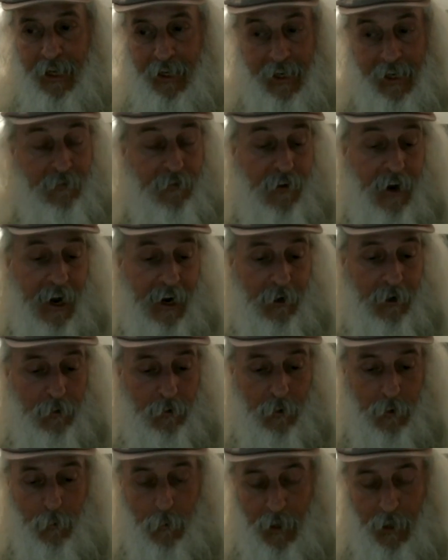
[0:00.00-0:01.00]
get fired
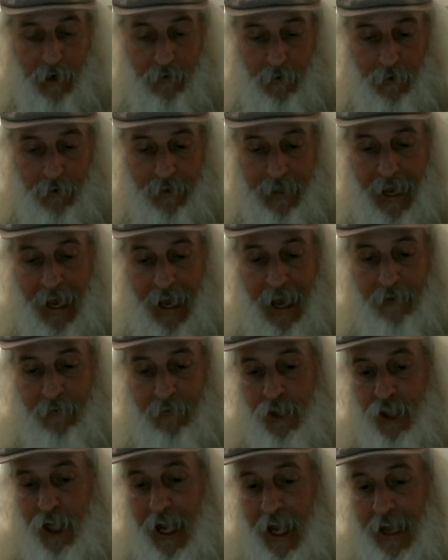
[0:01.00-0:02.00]
or whatever. They have a
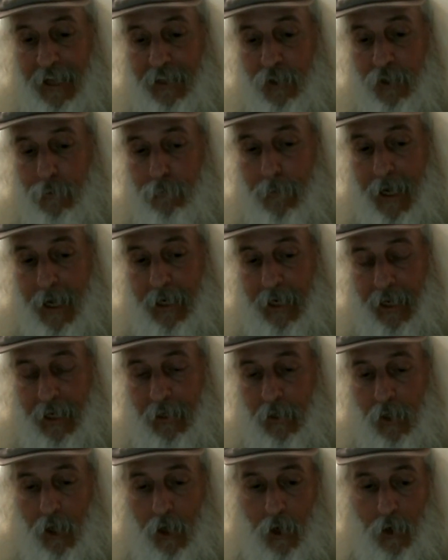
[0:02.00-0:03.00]
chance meeting
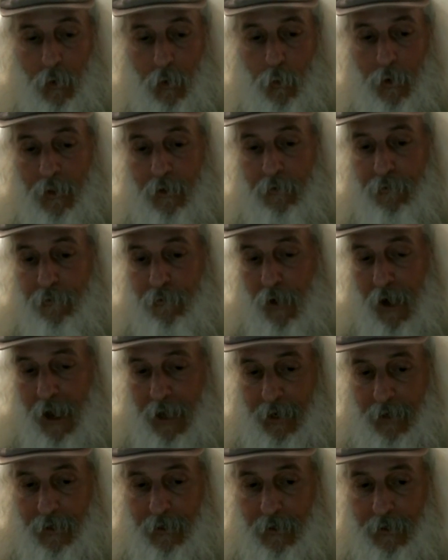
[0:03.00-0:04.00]
with a
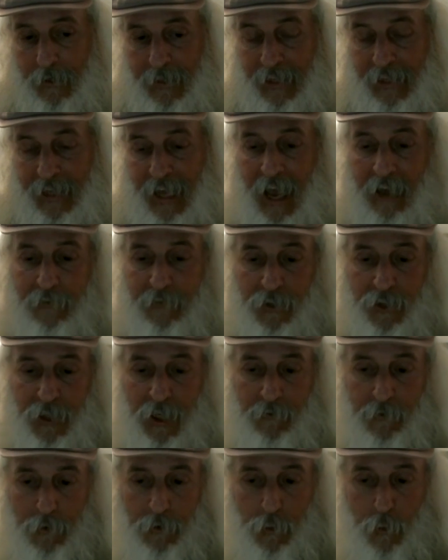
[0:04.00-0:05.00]
friend that they haven't seen
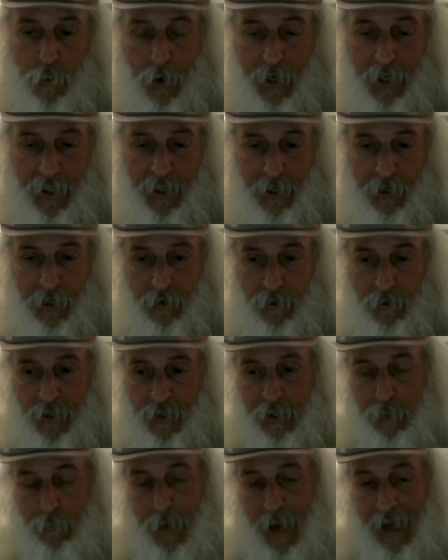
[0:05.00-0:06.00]
for 20 years
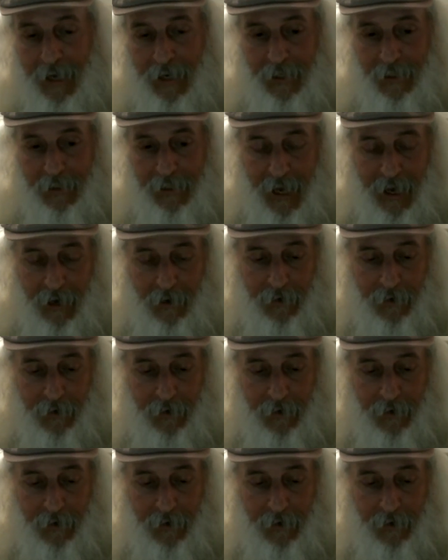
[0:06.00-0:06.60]
that's back in town